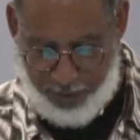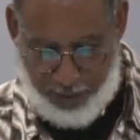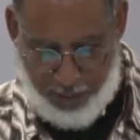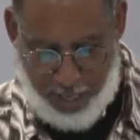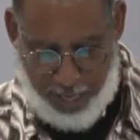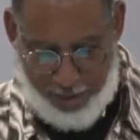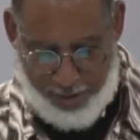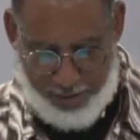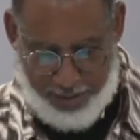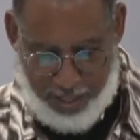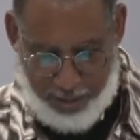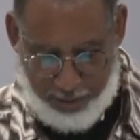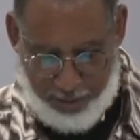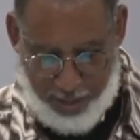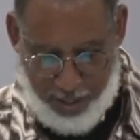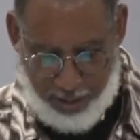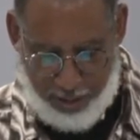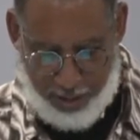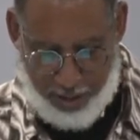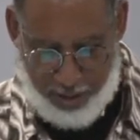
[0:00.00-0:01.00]
carrying out the
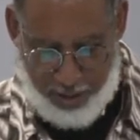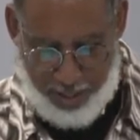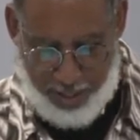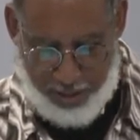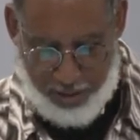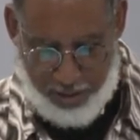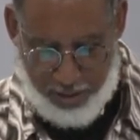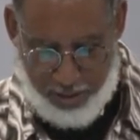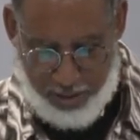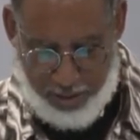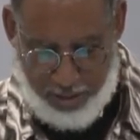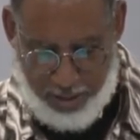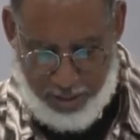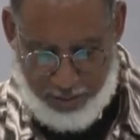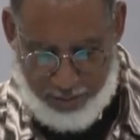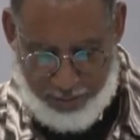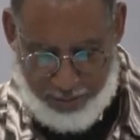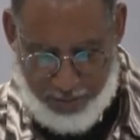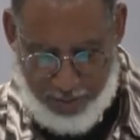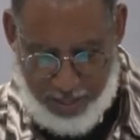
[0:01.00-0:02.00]
inclinations
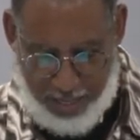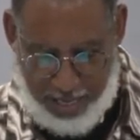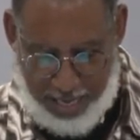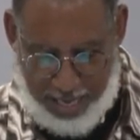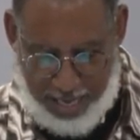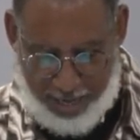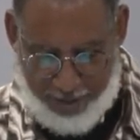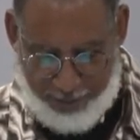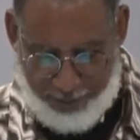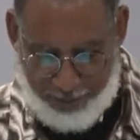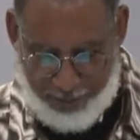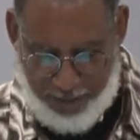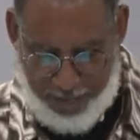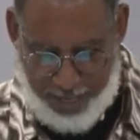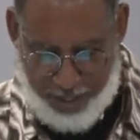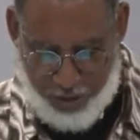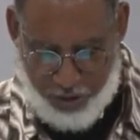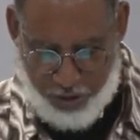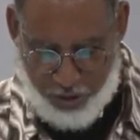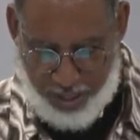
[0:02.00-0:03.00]
of our
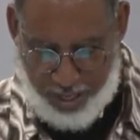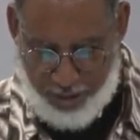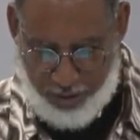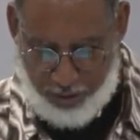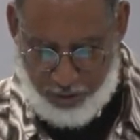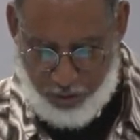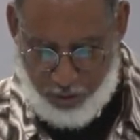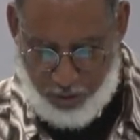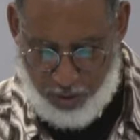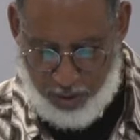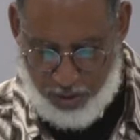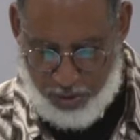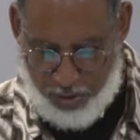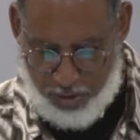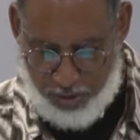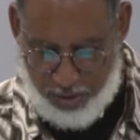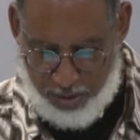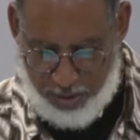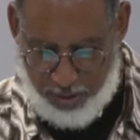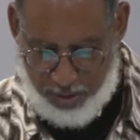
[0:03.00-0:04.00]
flesh and
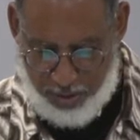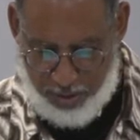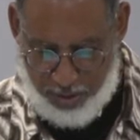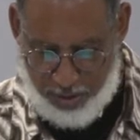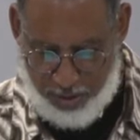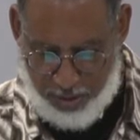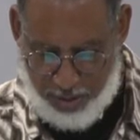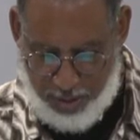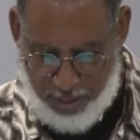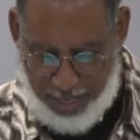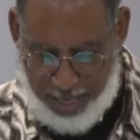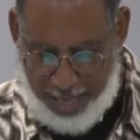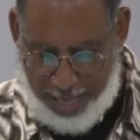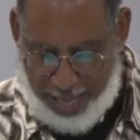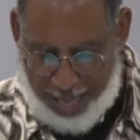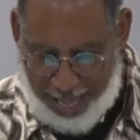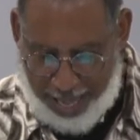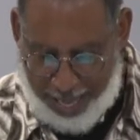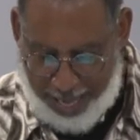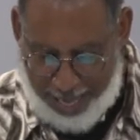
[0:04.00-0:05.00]
thoughts.
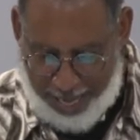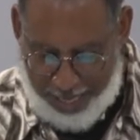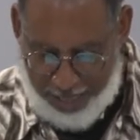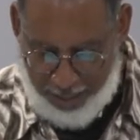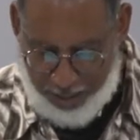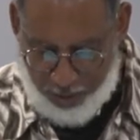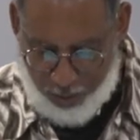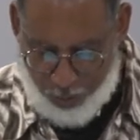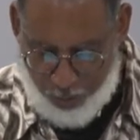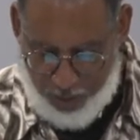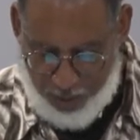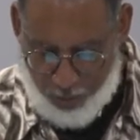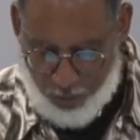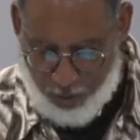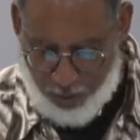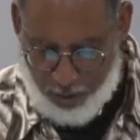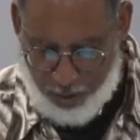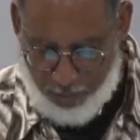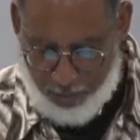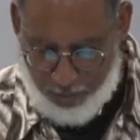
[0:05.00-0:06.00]
And we
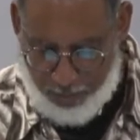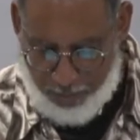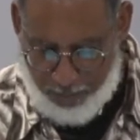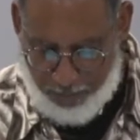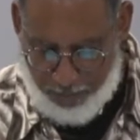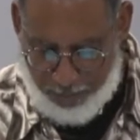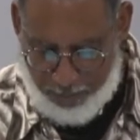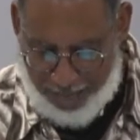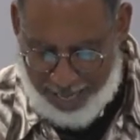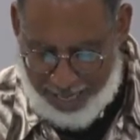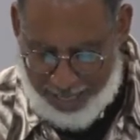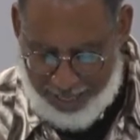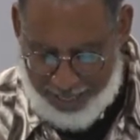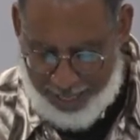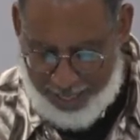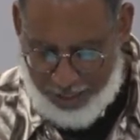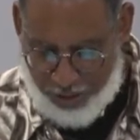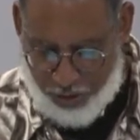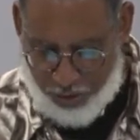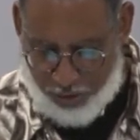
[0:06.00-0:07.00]
were by
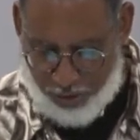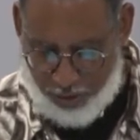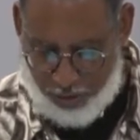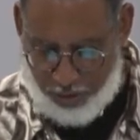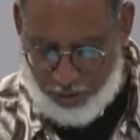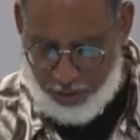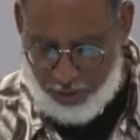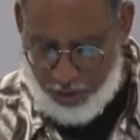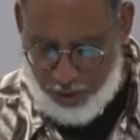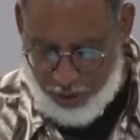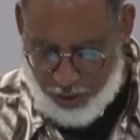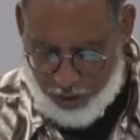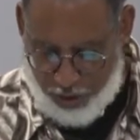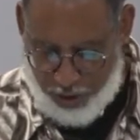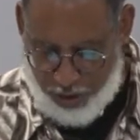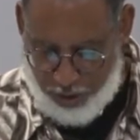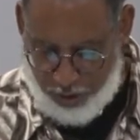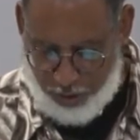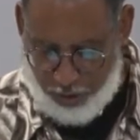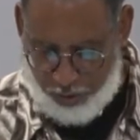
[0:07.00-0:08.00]
nature
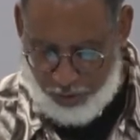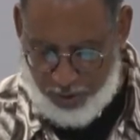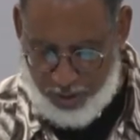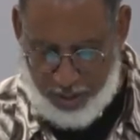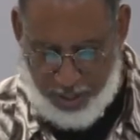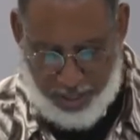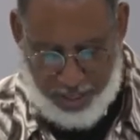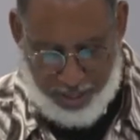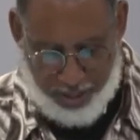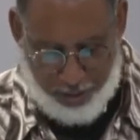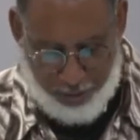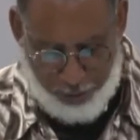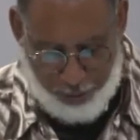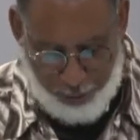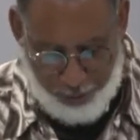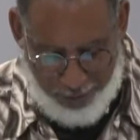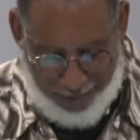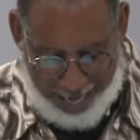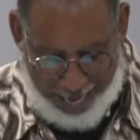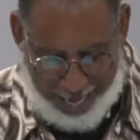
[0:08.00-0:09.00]
children
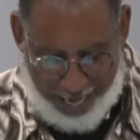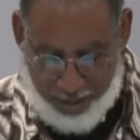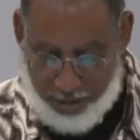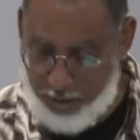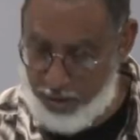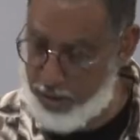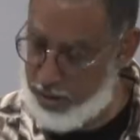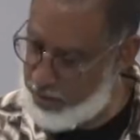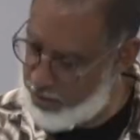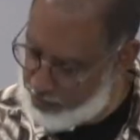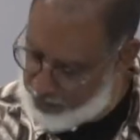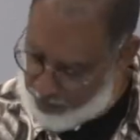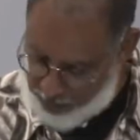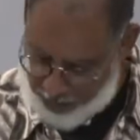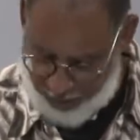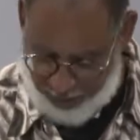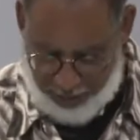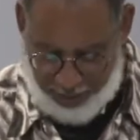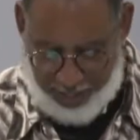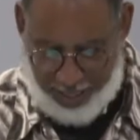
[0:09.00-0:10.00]
under wrath.
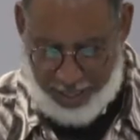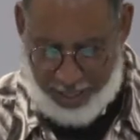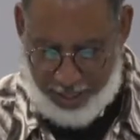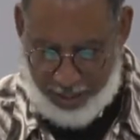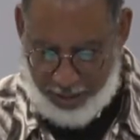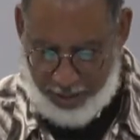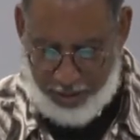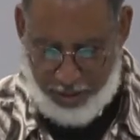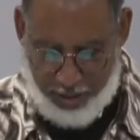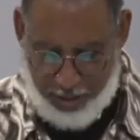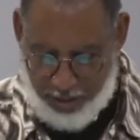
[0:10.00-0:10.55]
Again,